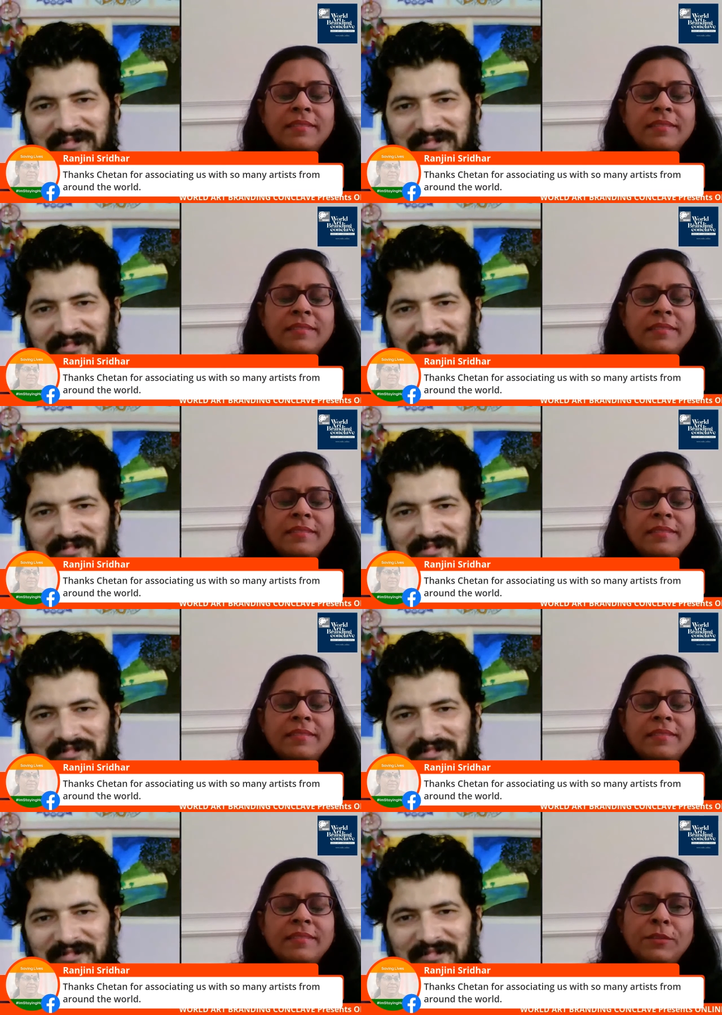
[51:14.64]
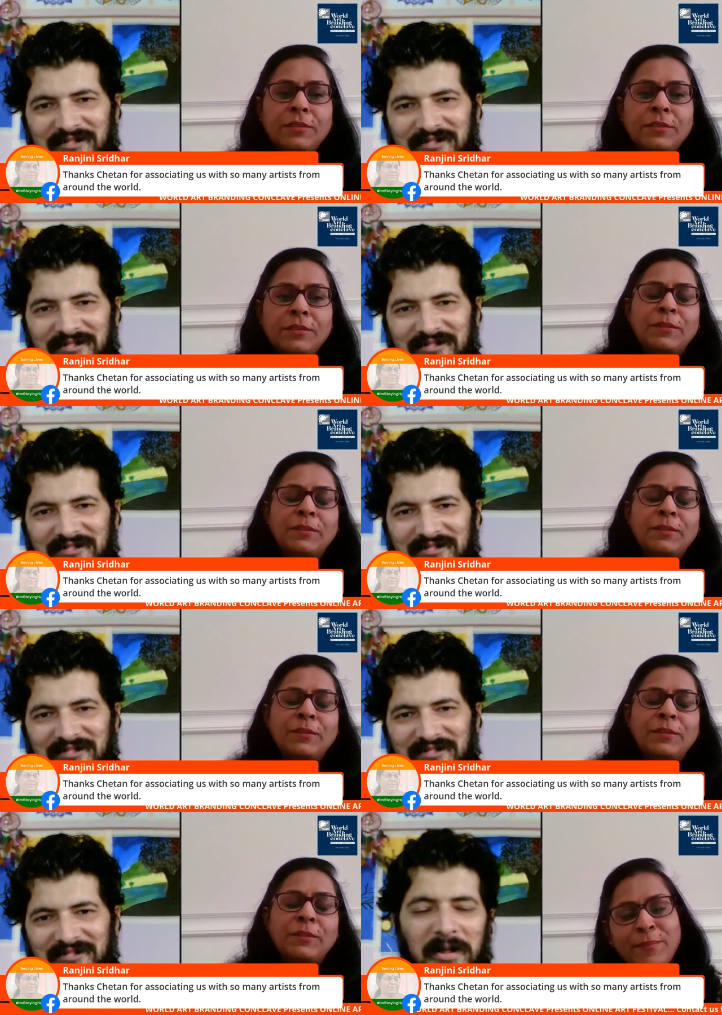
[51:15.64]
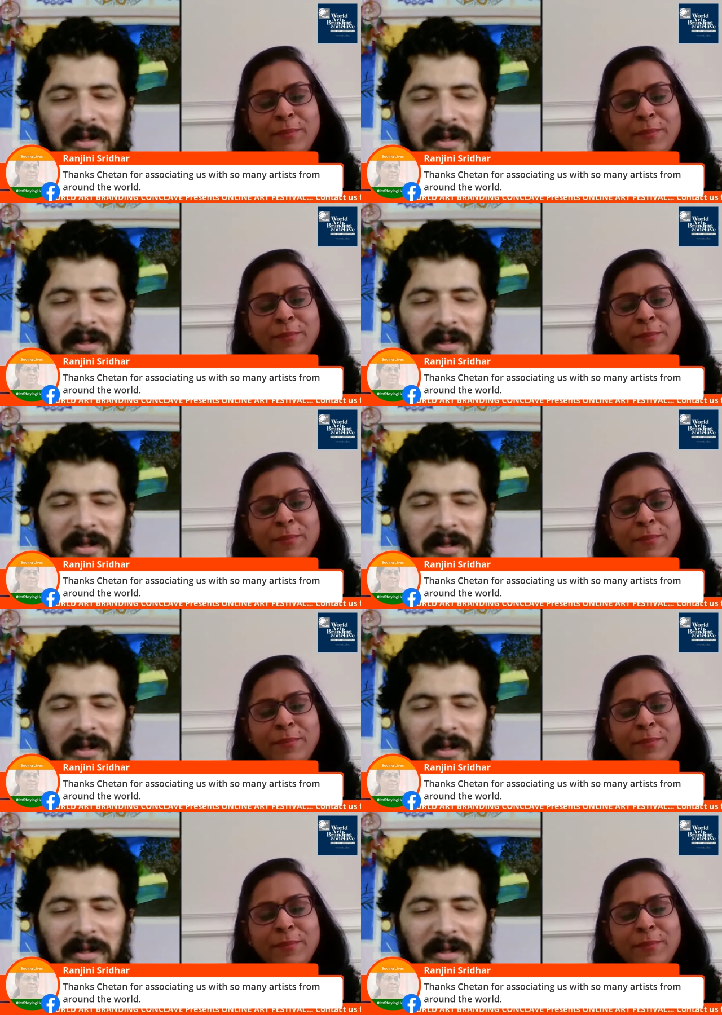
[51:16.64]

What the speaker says: Nobody speaks.